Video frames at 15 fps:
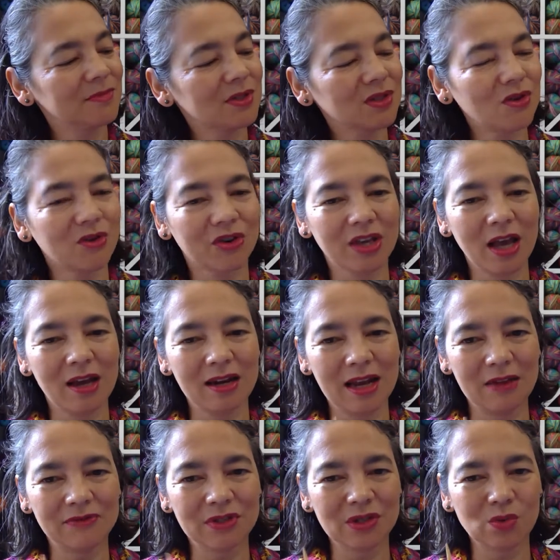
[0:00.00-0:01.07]
sock yarn
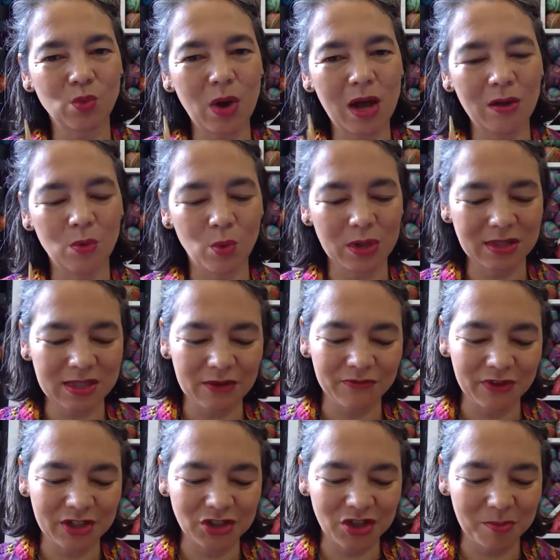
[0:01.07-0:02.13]
left as well once I
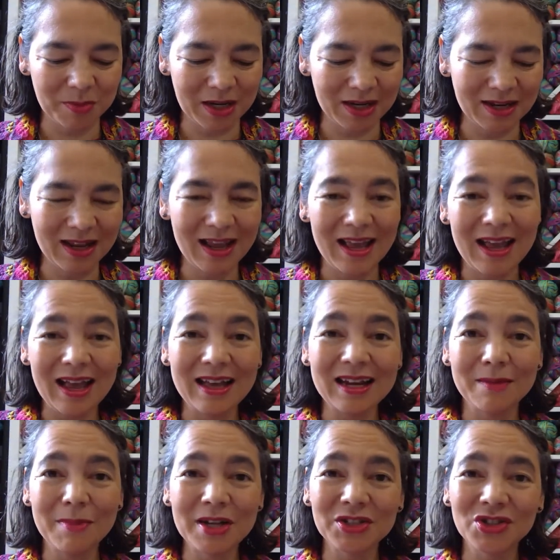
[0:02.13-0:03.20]
finish the mitten, and
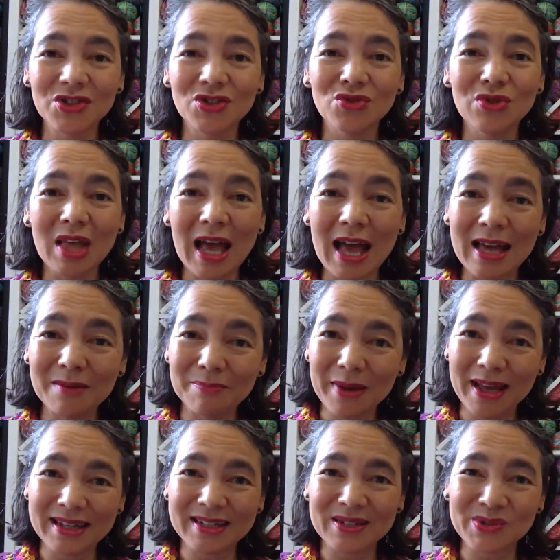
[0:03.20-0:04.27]
I might just do the hat
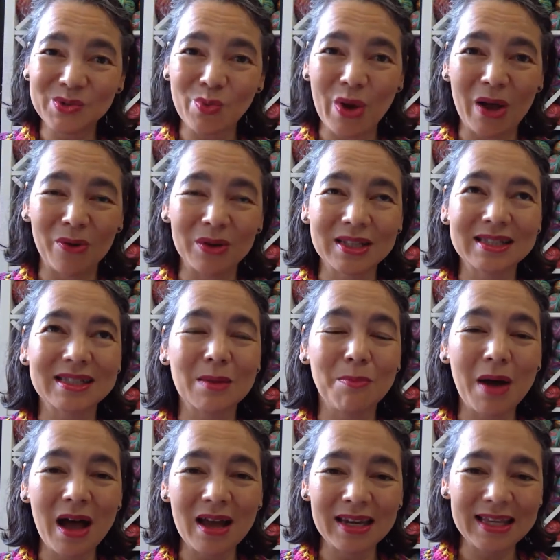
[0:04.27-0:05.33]
pattern as well. It's the
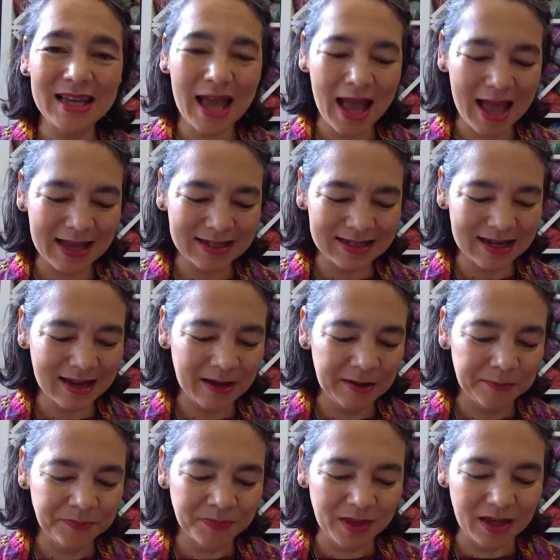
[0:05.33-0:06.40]
Bali hat,
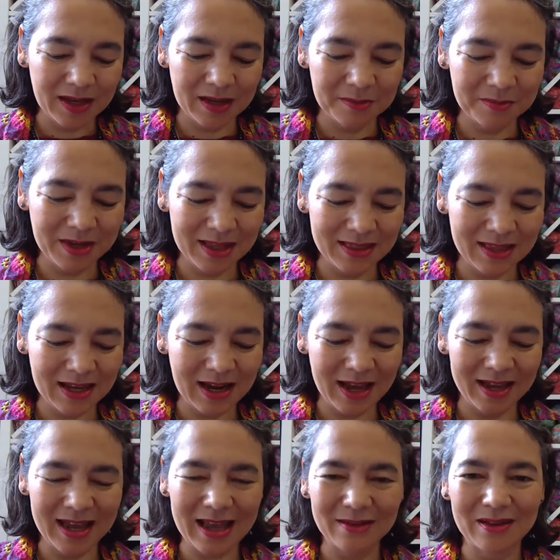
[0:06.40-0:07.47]
and then
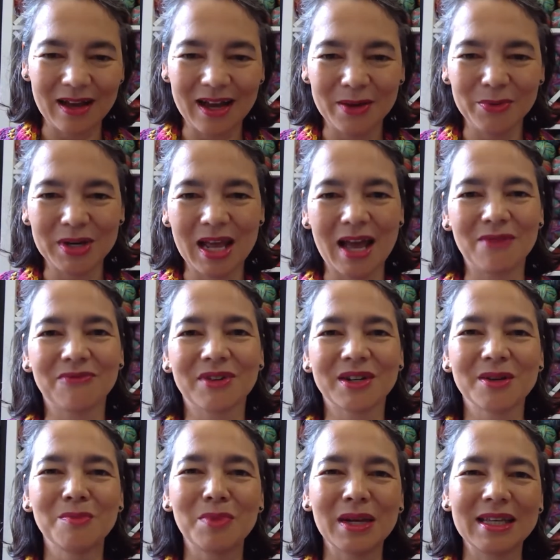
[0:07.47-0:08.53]
I would have a
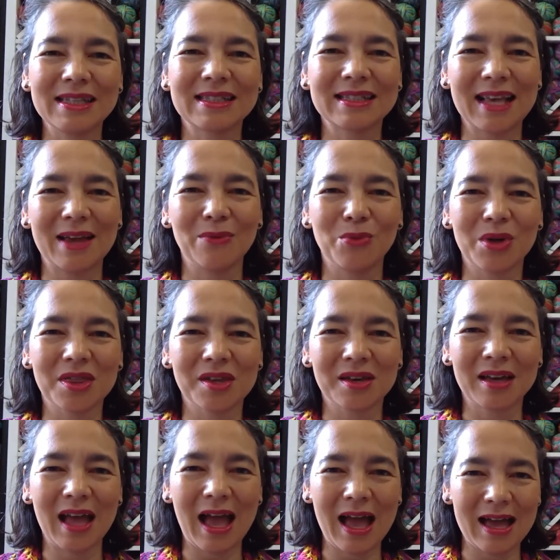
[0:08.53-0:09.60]
complete set with
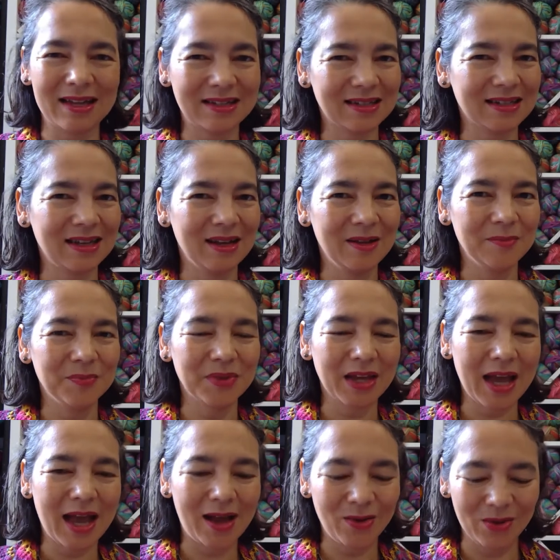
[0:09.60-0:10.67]
a hat,
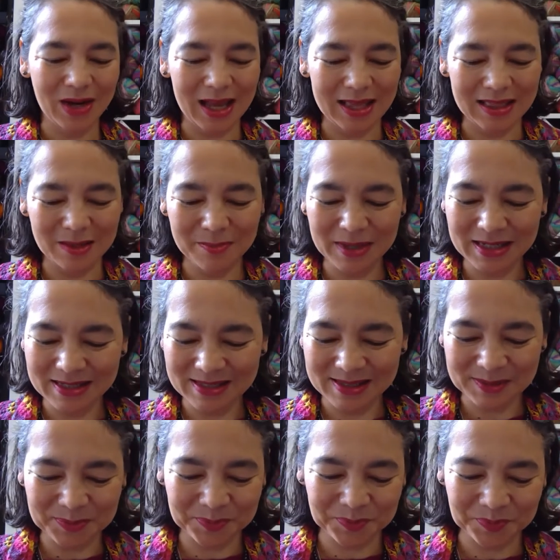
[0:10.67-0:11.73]
cowl and the
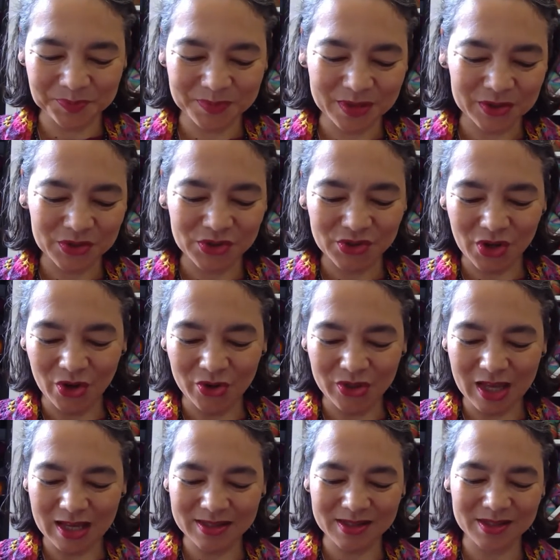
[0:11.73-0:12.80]
mittens. So
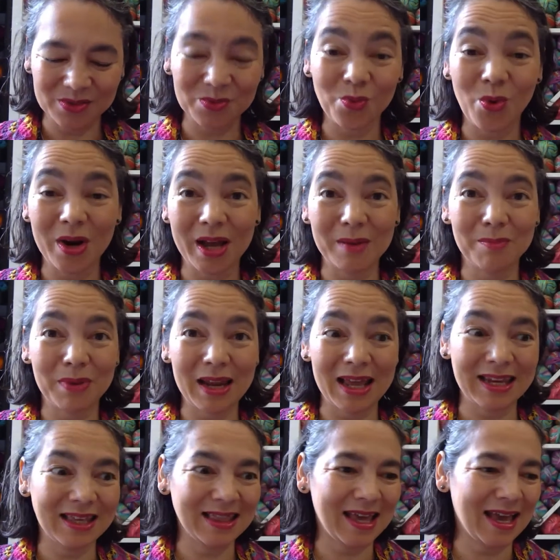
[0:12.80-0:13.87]
that's what I'm
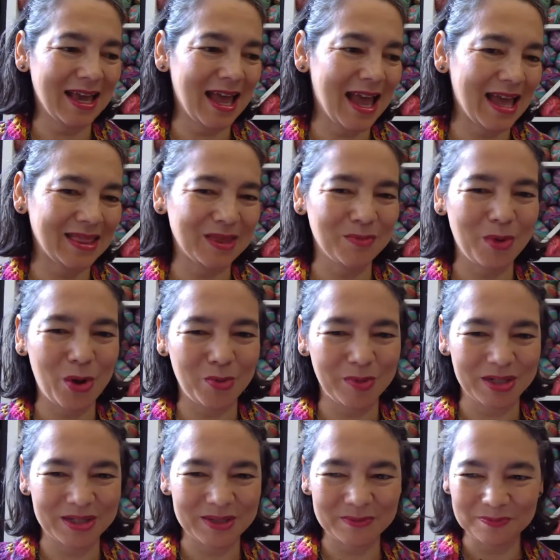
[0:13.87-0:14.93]
planning there at the
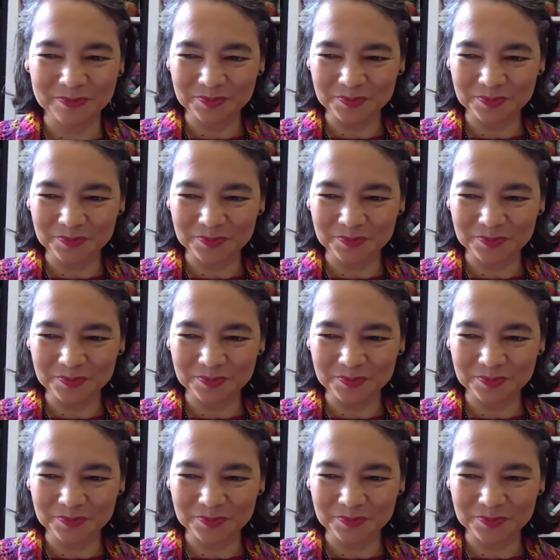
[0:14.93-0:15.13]
moment.